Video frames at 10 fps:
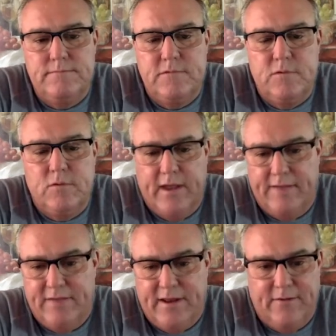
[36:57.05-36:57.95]
we
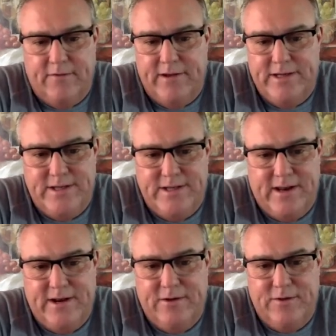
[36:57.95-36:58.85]
haven't had a race yet.
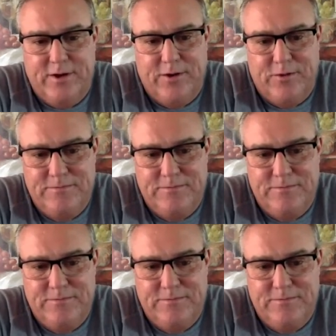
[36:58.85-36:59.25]
I don't know.